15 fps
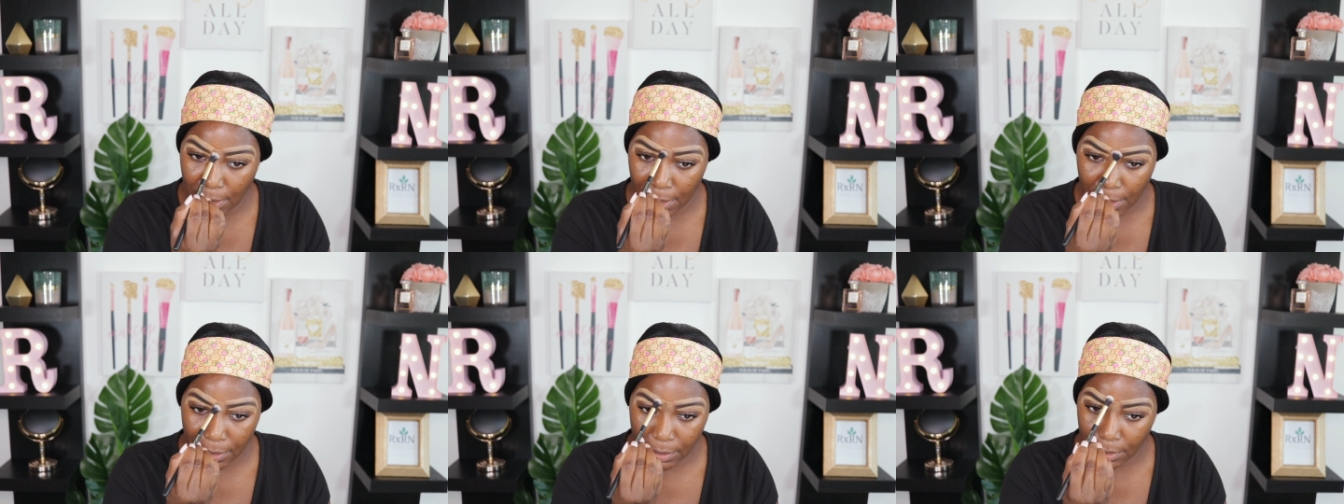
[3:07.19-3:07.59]
I
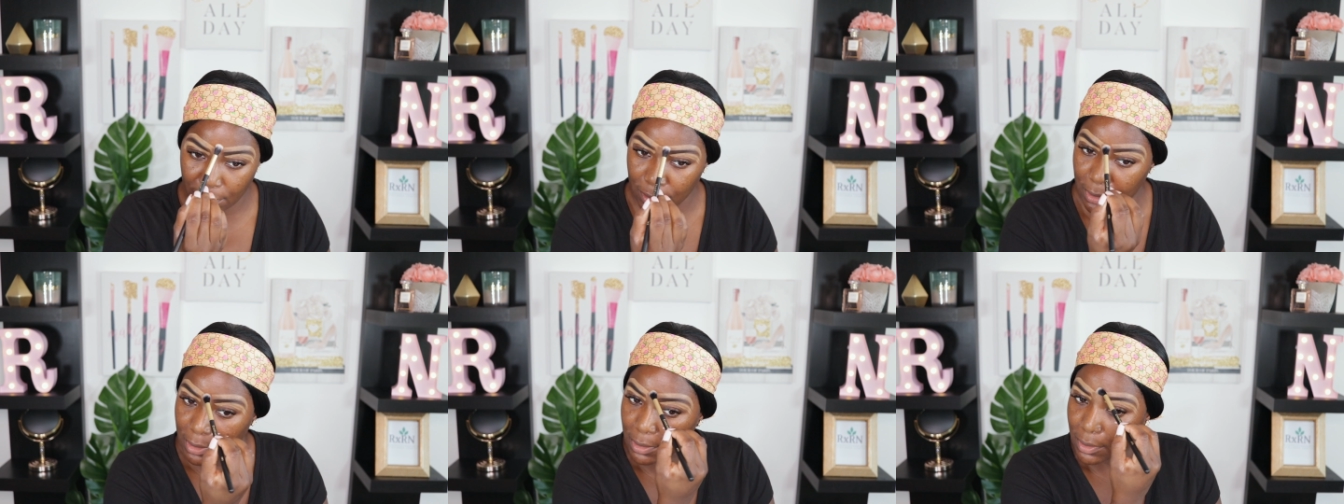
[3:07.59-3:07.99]
like to
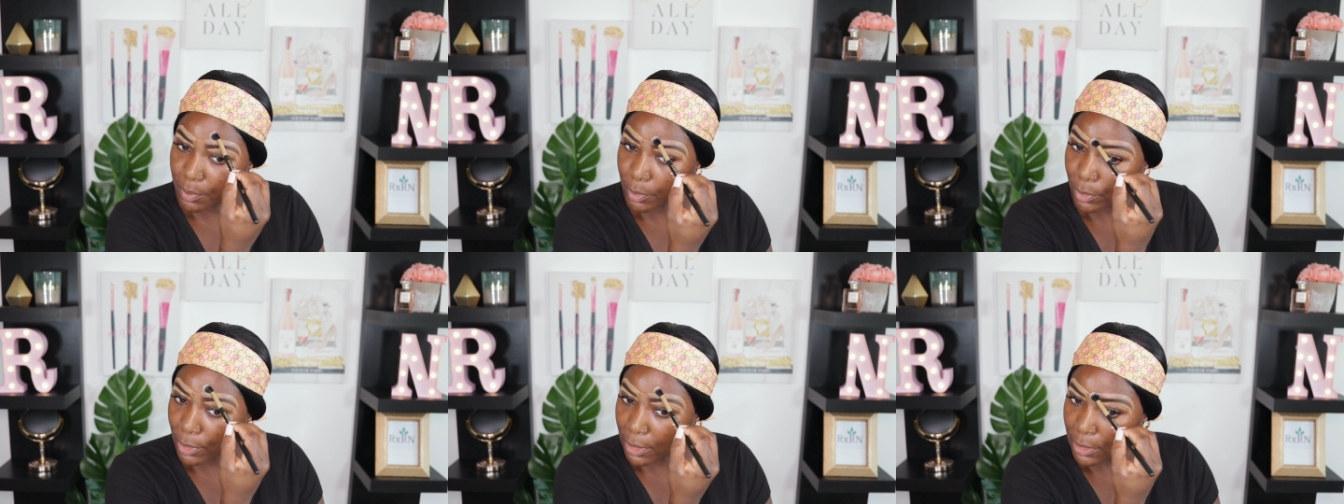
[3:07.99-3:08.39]
use this
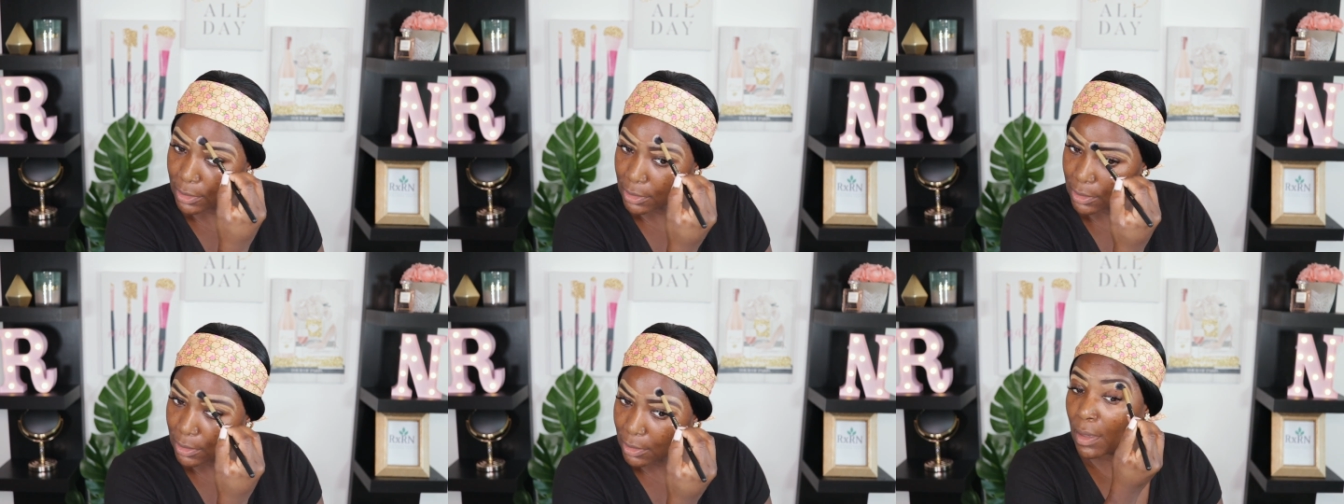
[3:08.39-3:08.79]
brush,
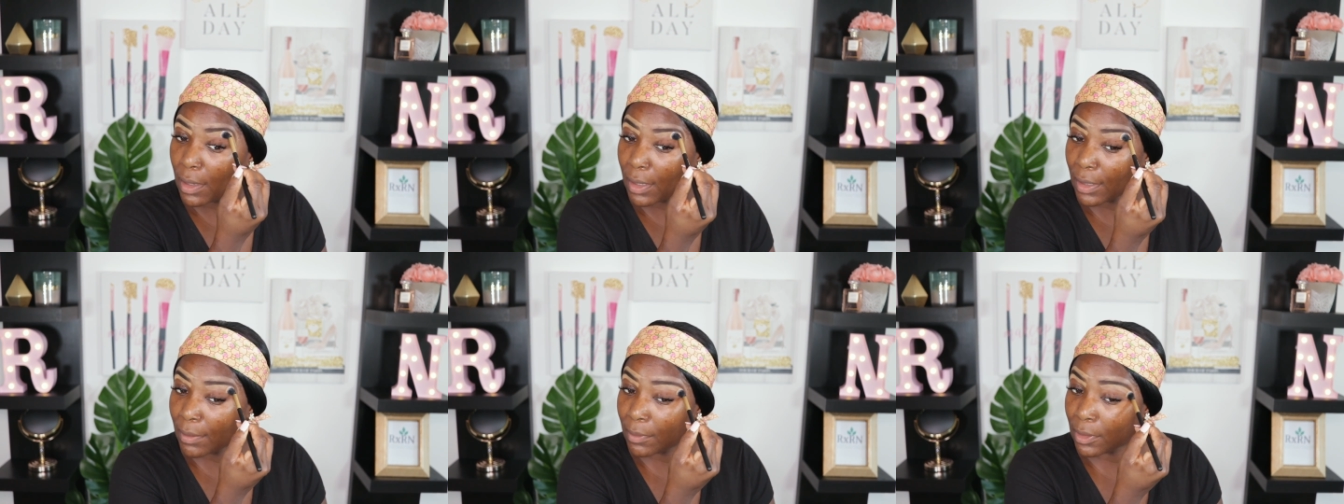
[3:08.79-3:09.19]

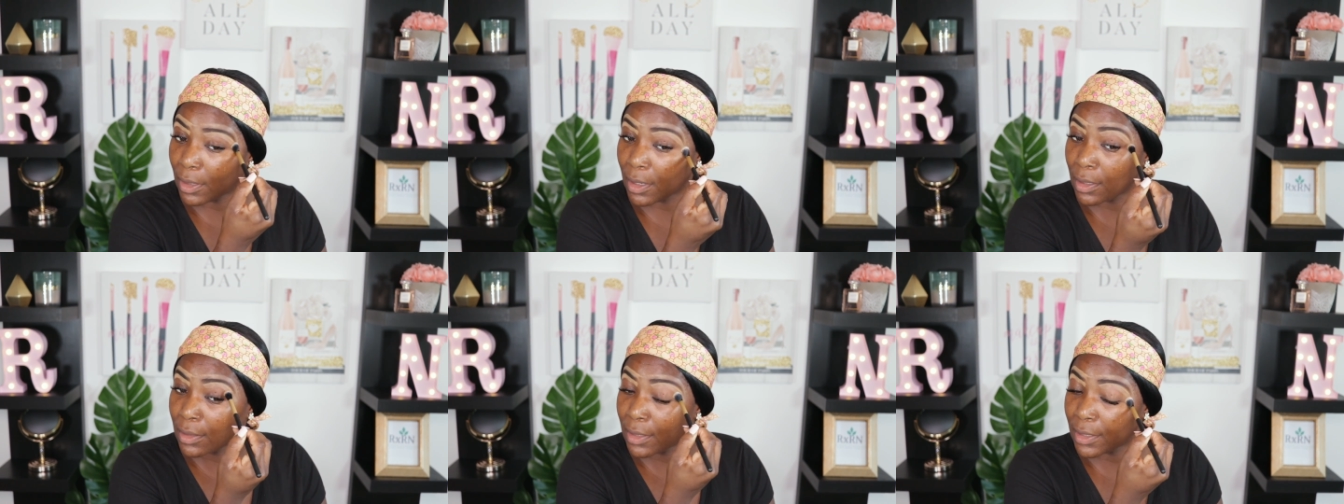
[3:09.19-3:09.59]
and
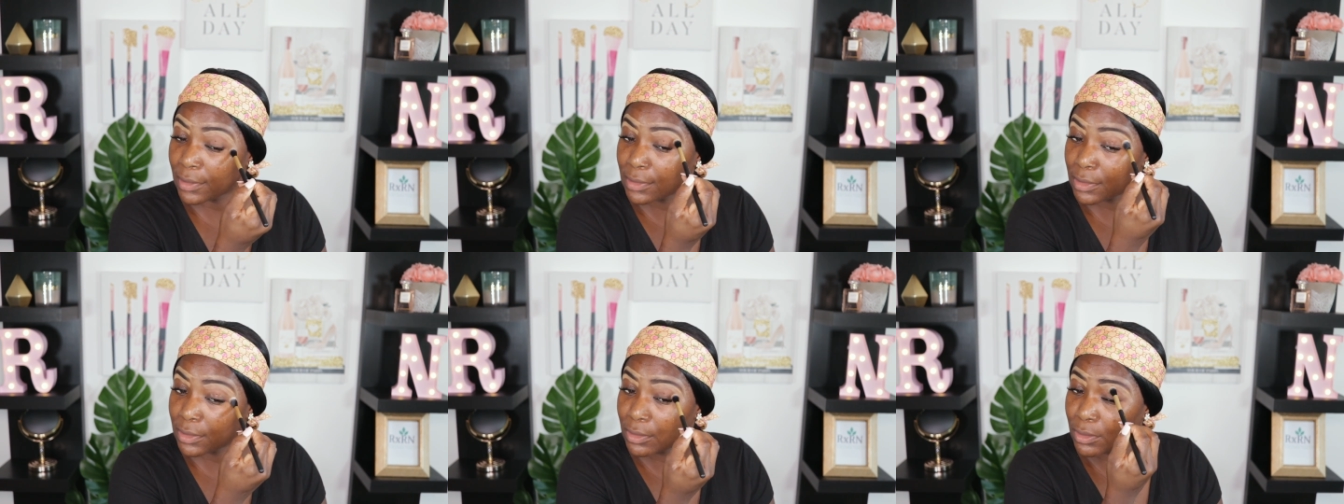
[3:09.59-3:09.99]
I like
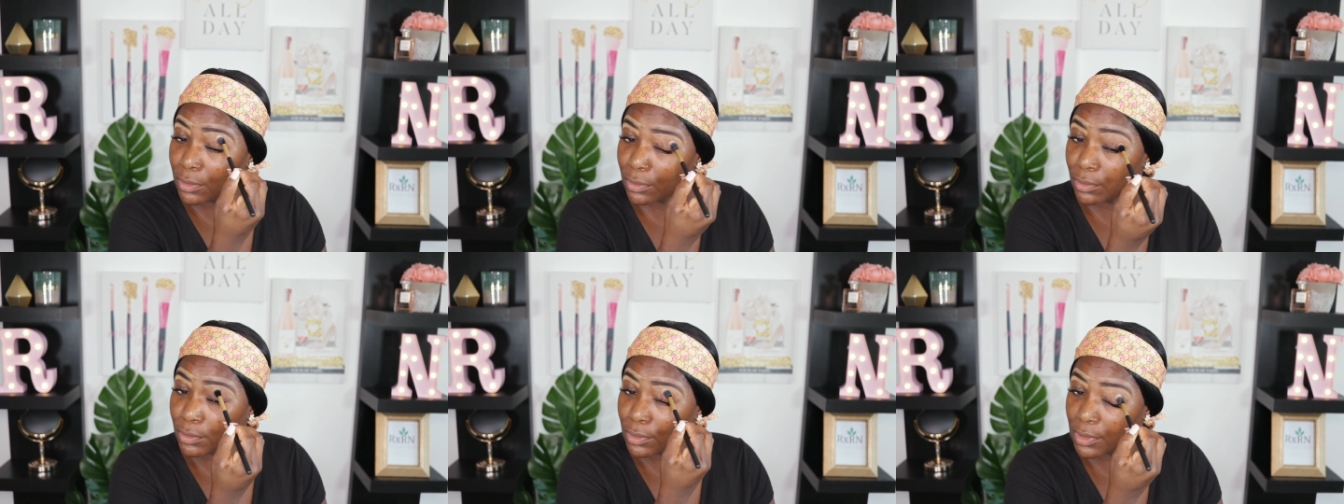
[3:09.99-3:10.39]
to
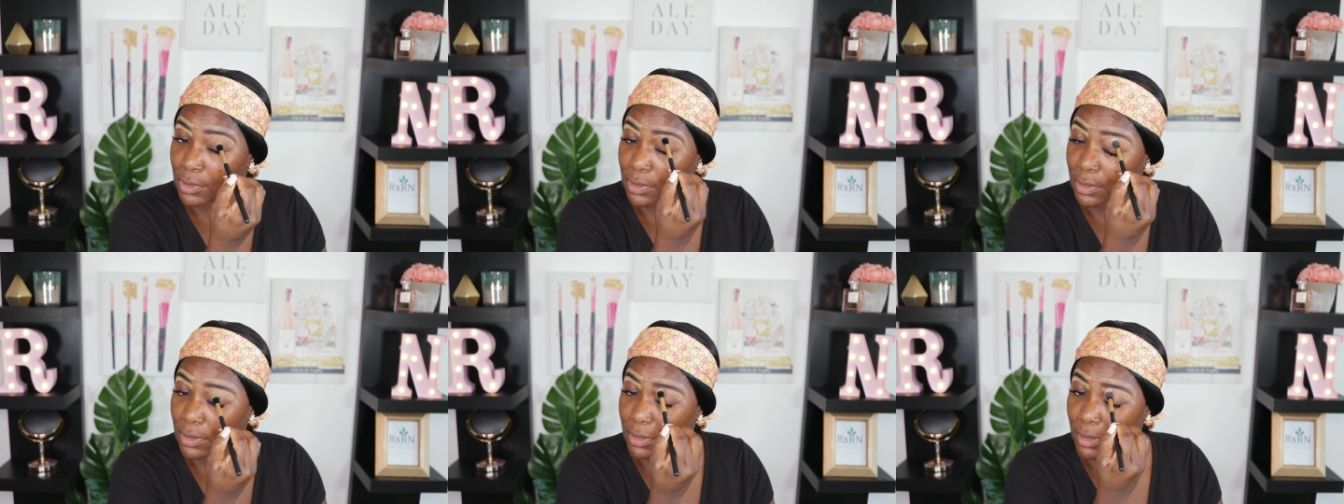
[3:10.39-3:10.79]

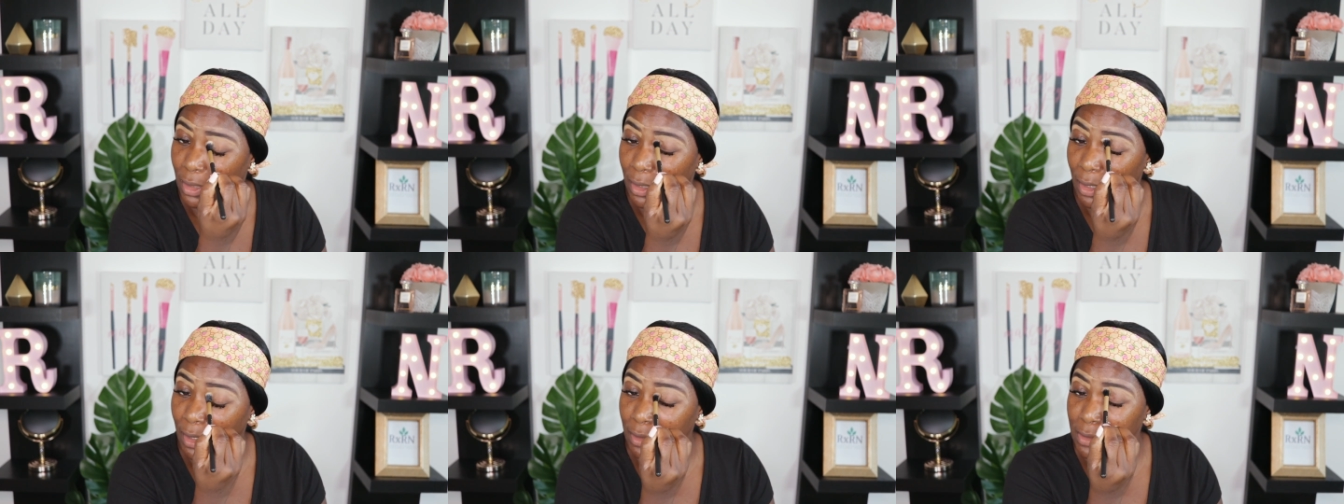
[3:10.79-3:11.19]
use
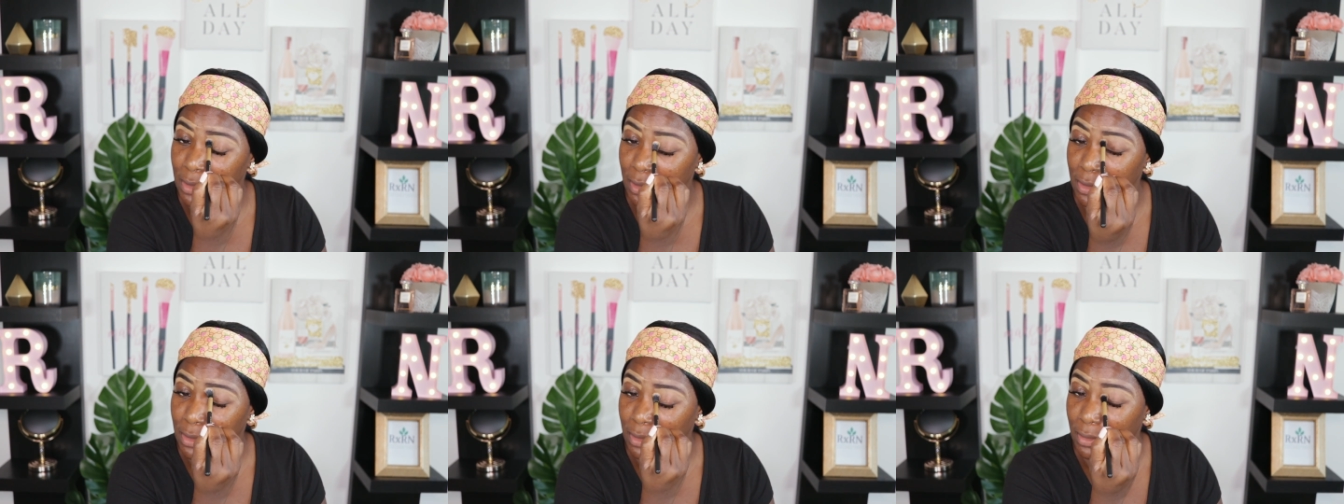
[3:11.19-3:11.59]
the
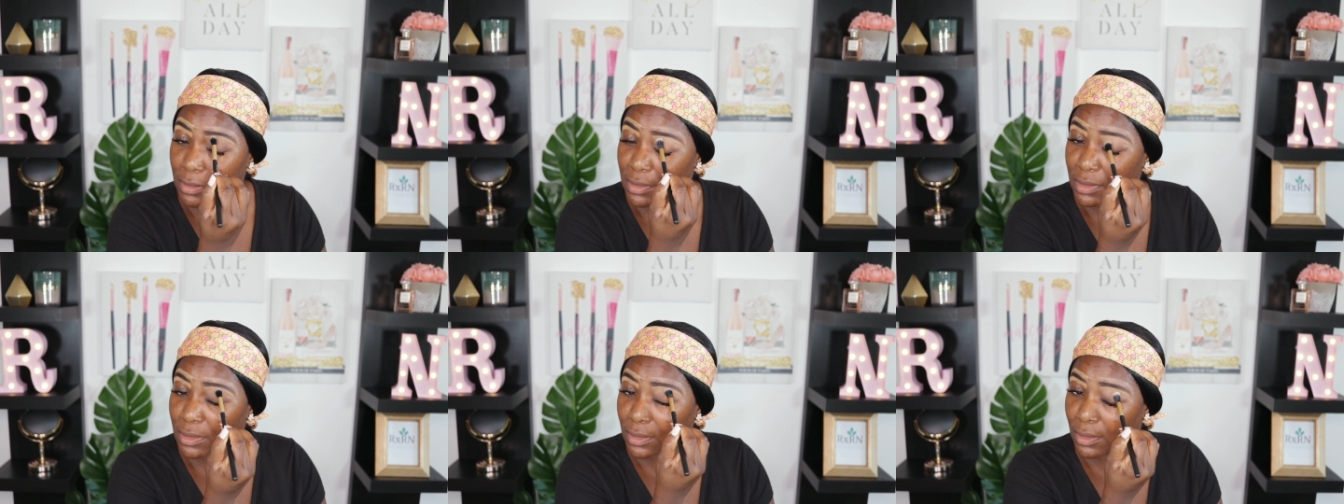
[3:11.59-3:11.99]
excess
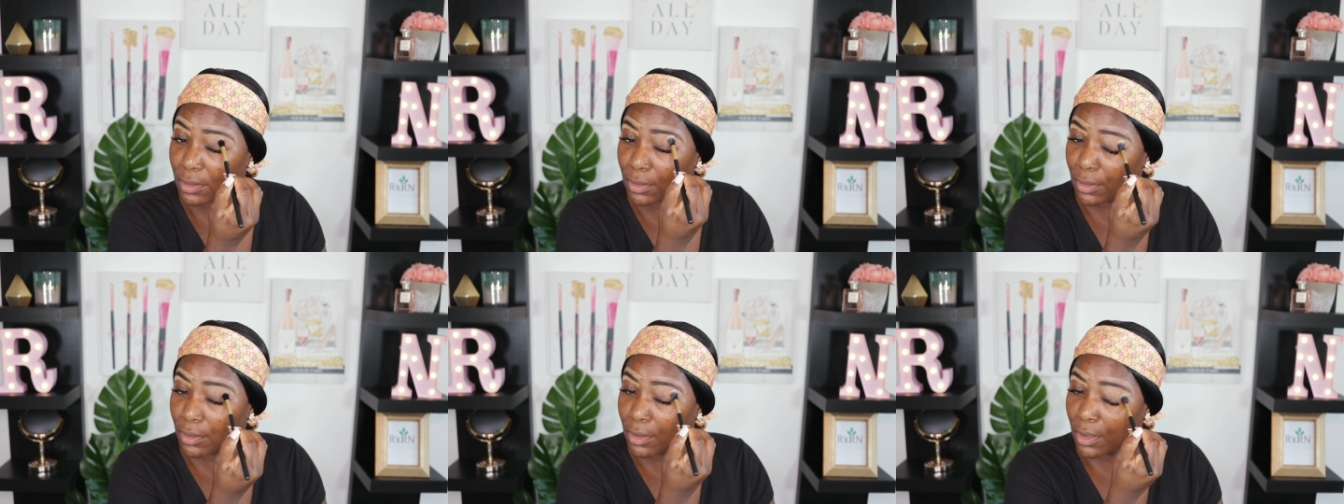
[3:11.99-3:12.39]

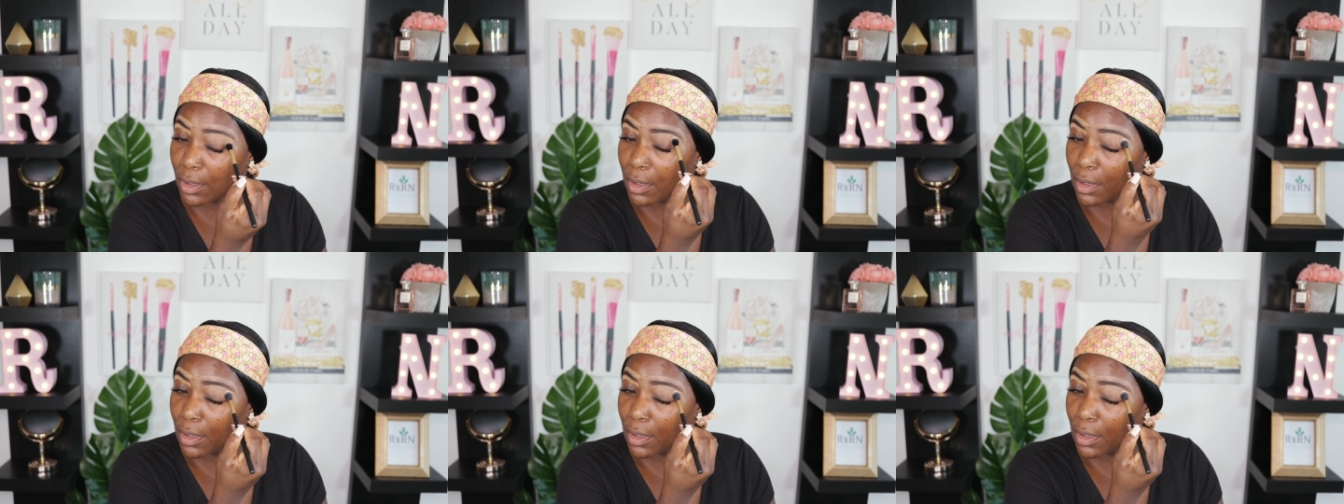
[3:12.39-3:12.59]
concealer